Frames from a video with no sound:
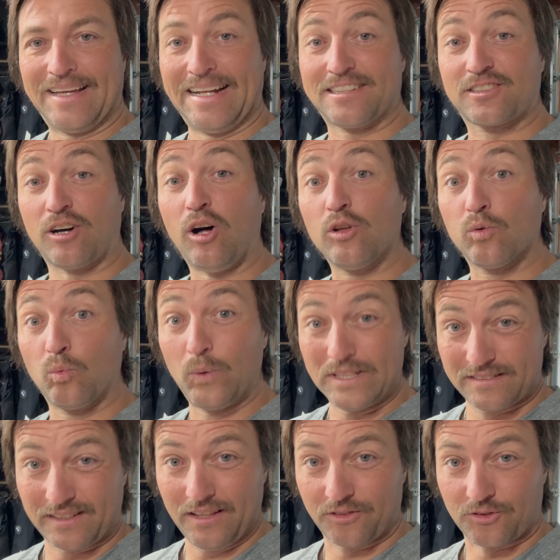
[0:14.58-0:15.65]
it's called
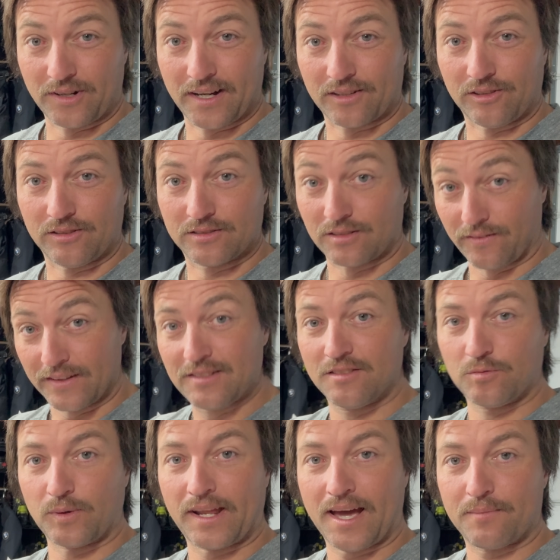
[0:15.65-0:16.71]
whiskey throttle. So this
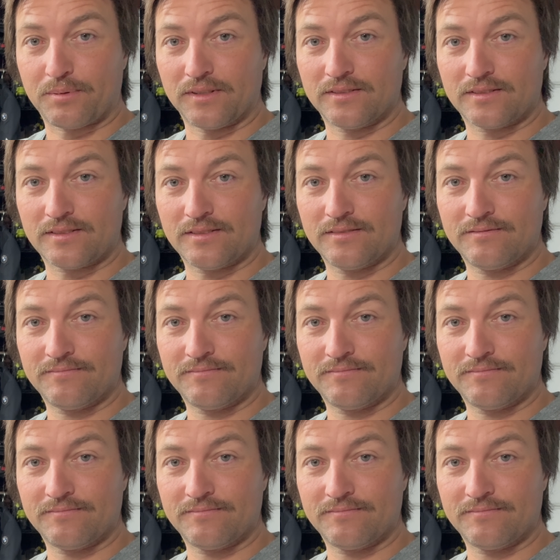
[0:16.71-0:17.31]
is what happens.